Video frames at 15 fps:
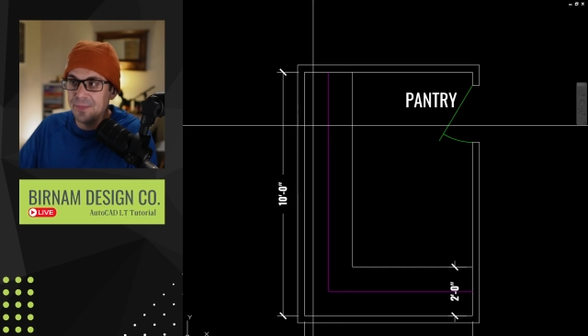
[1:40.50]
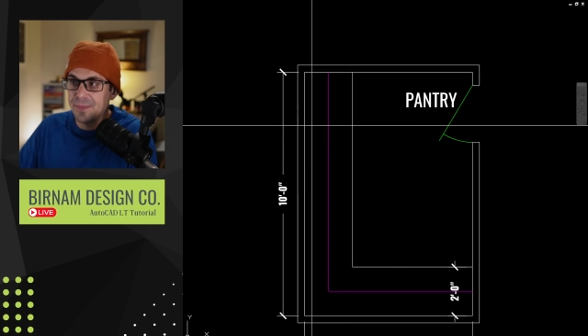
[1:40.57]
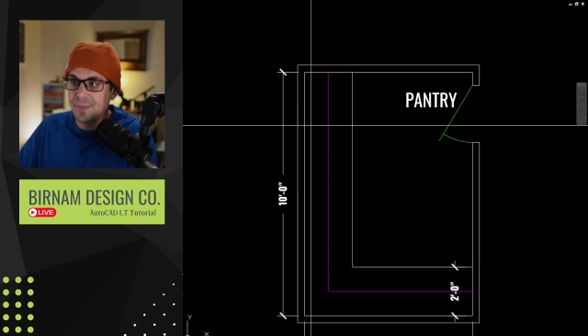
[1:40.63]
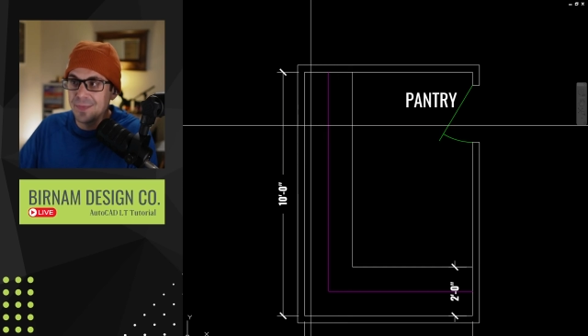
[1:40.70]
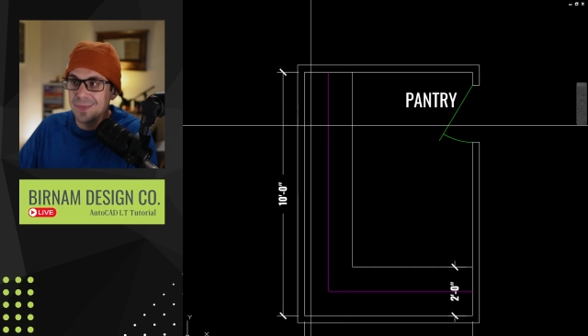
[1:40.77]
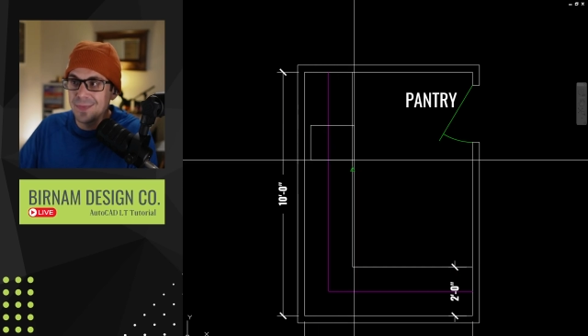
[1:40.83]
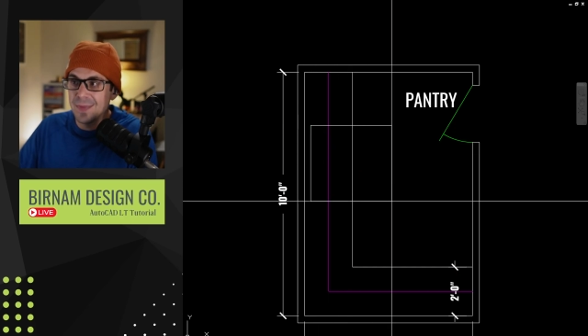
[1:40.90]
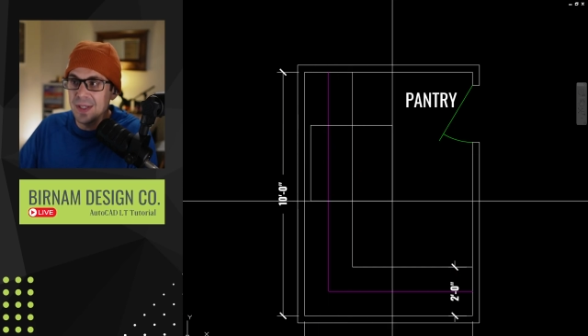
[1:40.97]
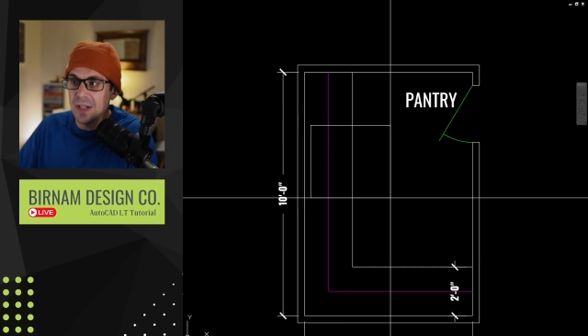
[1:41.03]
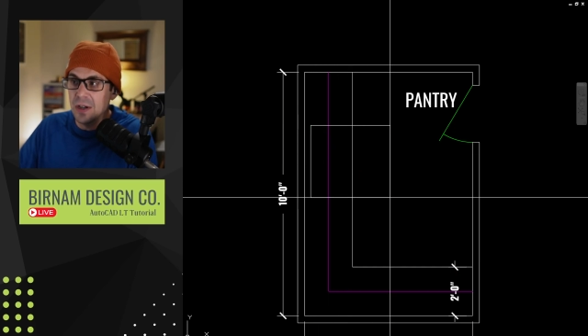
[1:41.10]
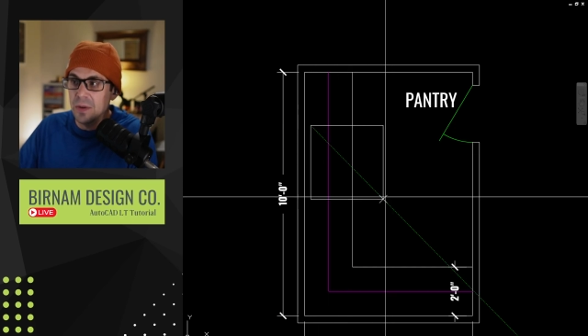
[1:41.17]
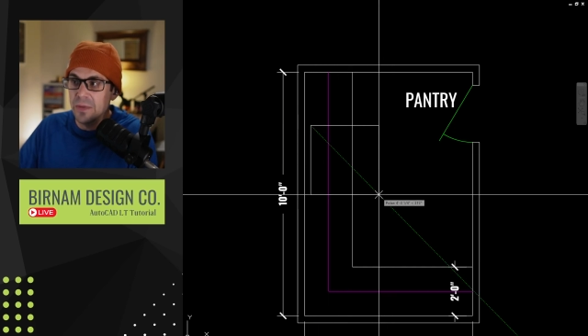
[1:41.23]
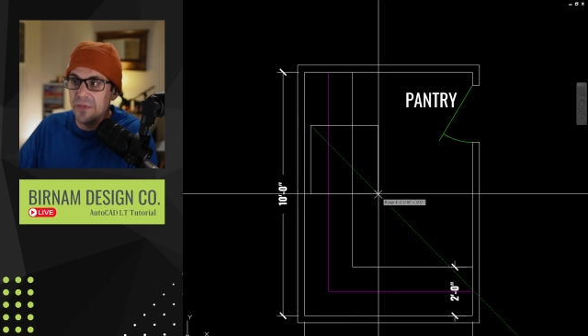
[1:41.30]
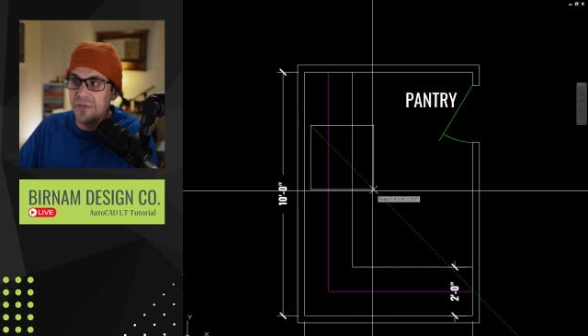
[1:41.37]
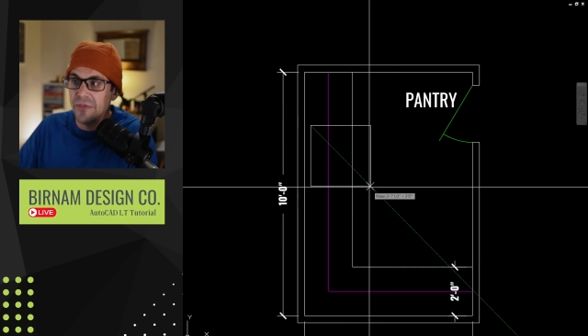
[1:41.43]
You know,
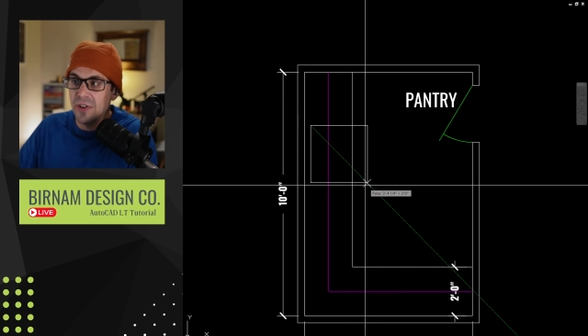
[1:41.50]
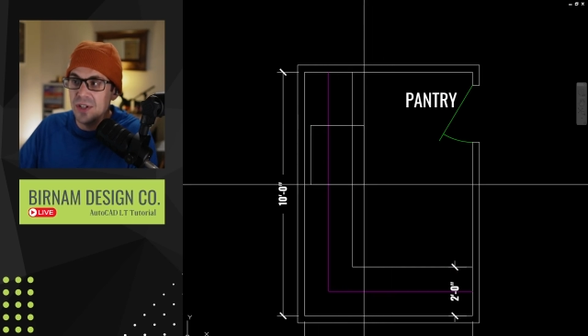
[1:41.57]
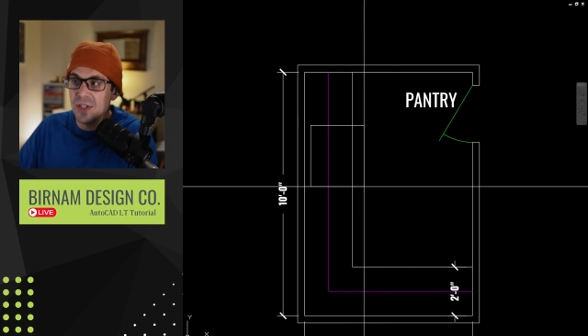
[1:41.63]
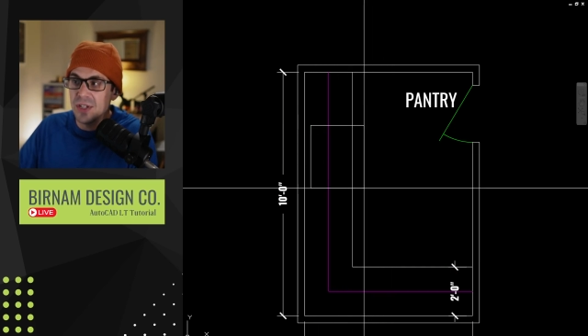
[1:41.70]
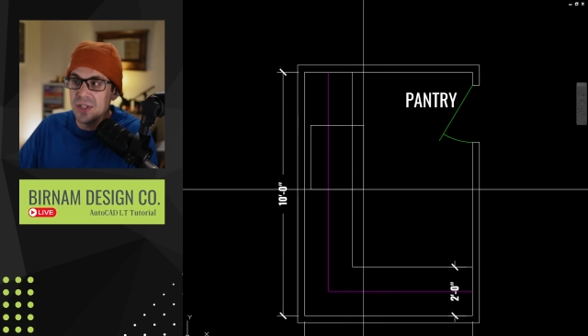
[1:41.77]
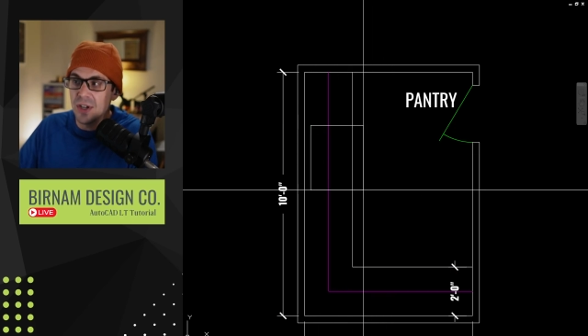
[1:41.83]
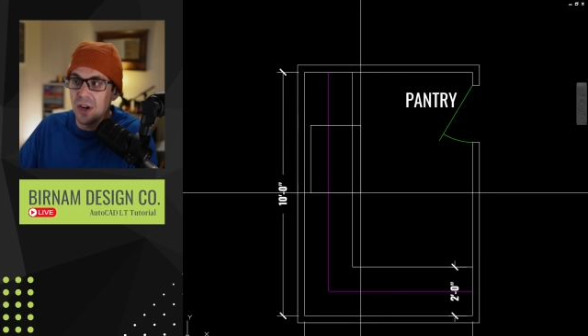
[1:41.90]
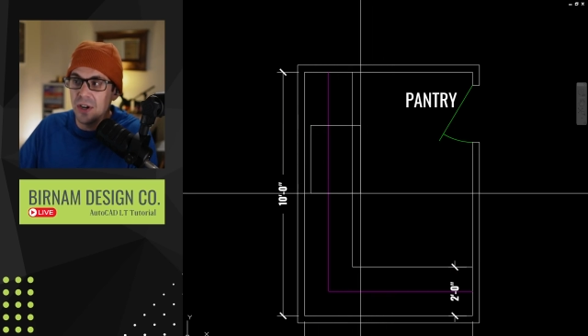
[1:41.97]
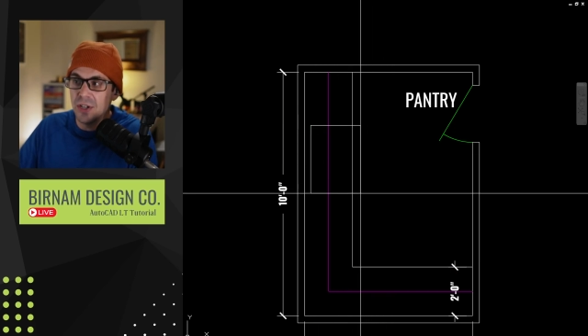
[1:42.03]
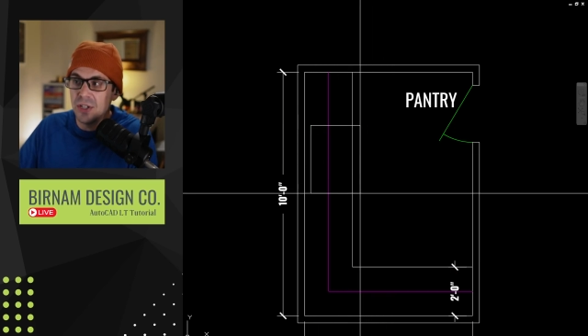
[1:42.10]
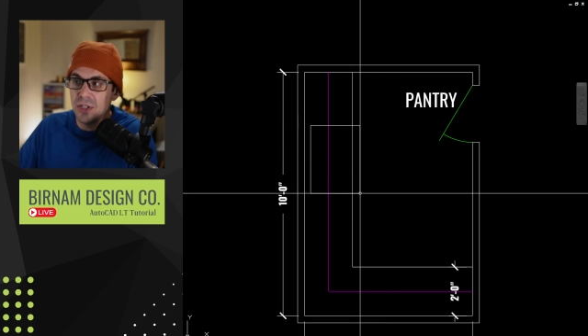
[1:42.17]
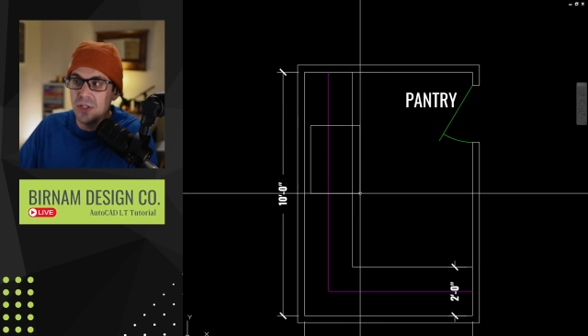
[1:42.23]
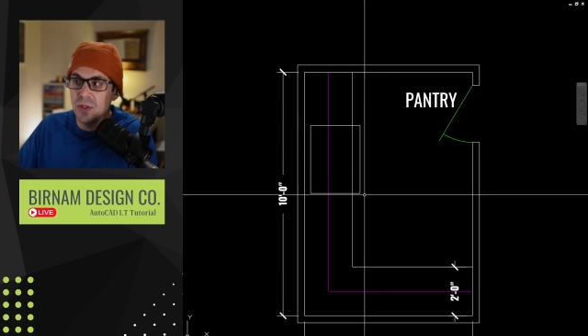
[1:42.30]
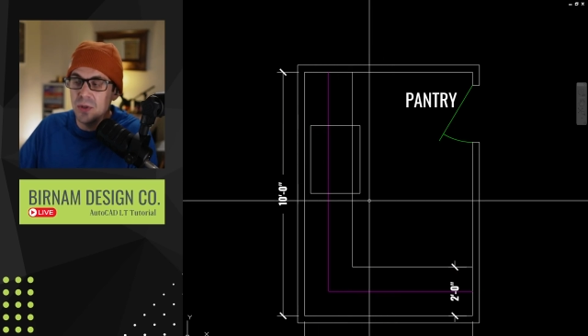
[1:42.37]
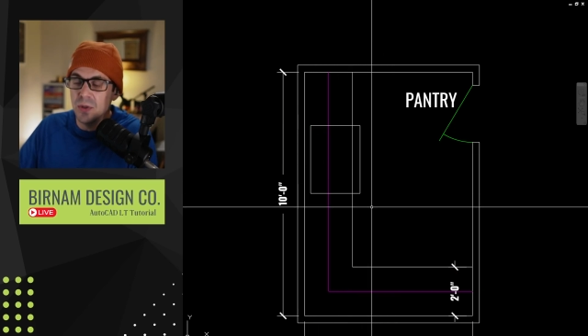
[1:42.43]
fridges are
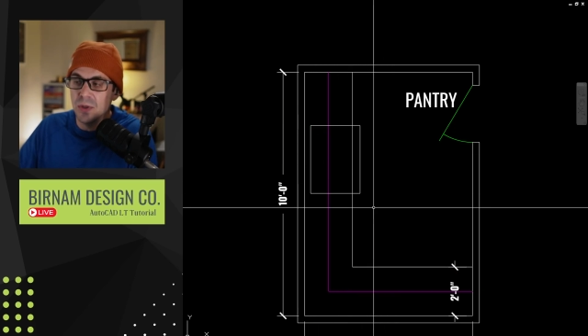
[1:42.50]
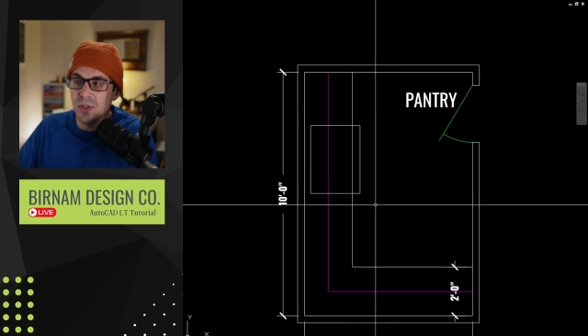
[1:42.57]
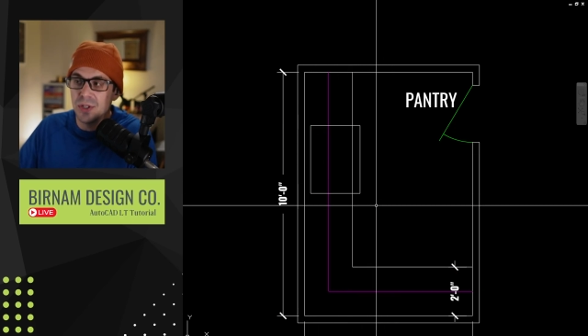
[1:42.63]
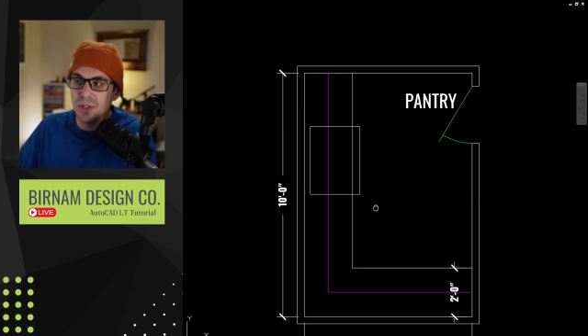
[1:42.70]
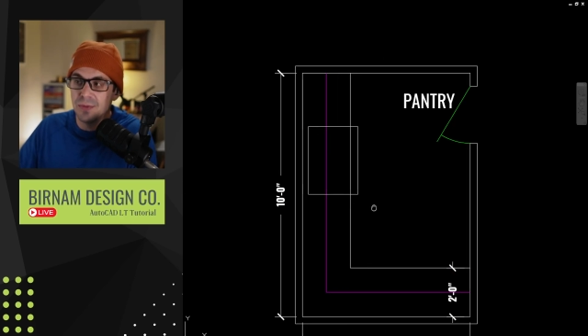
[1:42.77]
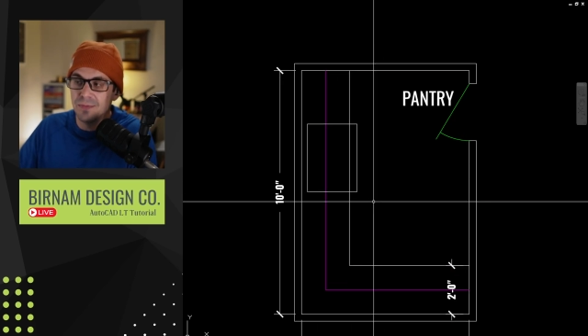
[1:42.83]
huge,